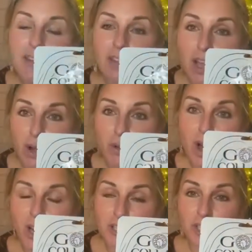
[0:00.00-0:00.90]
The gold
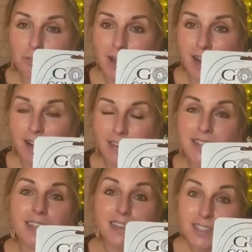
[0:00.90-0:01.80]
collagen
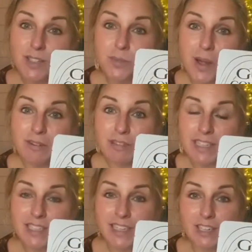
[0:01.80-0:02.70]
mask, and this is where
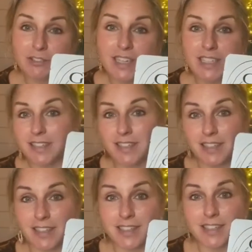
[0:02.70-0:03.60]
reading ingredients
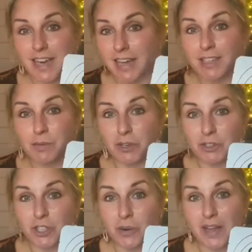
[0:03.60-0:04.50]
and understanding what
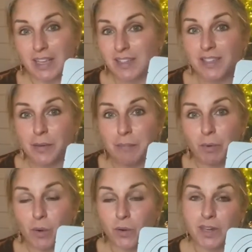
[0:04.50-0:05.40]
you're doing is so
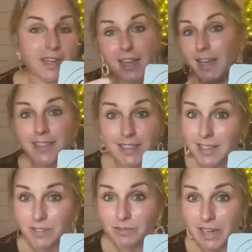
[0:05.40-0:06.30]
important,
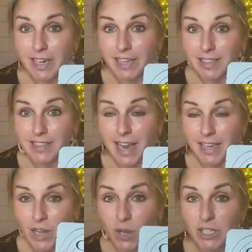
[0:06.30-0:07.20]
doesn't really
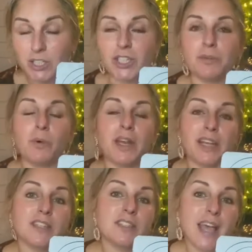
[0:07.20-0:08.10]
contain collagen. What
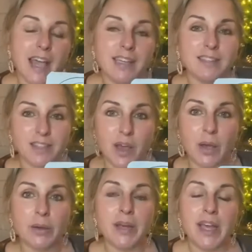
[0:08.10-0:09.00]
it contains
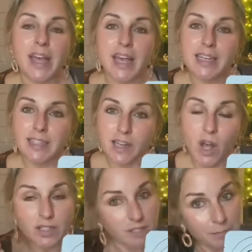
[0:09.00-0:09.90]
though is a
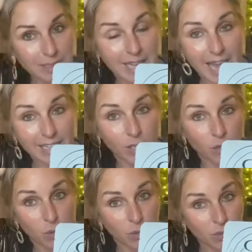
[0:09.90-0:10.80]
lot of
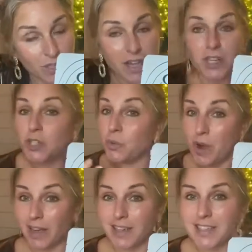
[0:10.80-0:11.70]
botanicals to
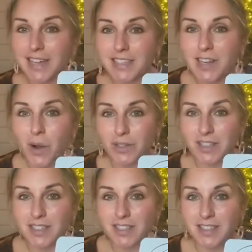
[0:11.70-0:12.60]
work as
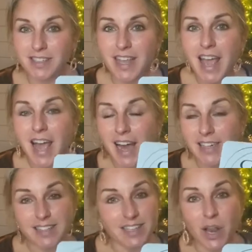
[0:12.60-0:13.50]
antioxidants,
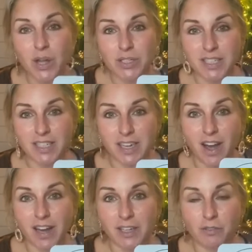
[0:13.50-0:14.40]
and it's loaded in
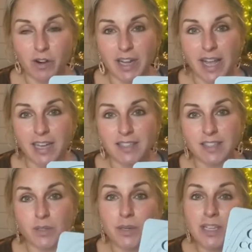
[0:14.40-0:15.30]
hyaluronic
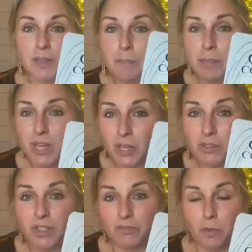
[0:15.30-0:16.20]
acid. So it is a
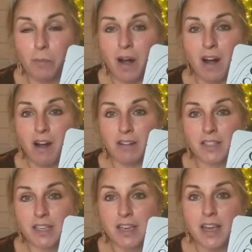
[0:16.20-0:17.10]
beautiful
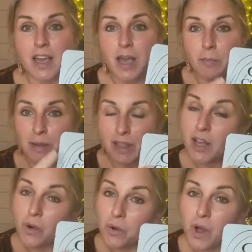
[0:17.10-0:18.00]
mask, but the
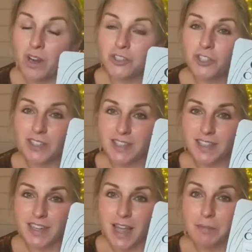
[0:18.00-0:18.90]
gold collagen is
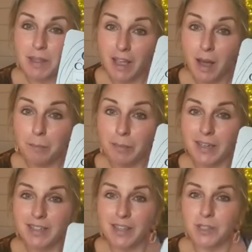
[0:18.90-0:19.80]
the name of the
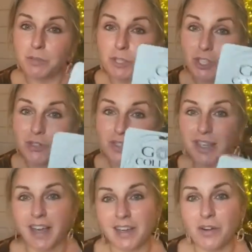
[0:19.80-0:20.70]
company that's
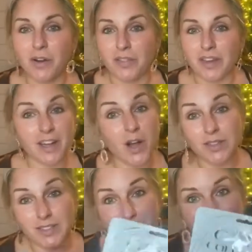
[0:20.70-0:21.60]
producing it, not the
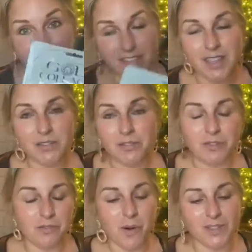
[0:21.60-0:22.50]
contents
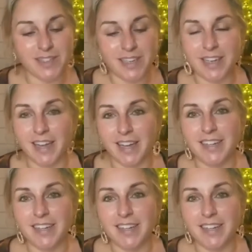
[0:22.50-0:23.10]
of what's in here.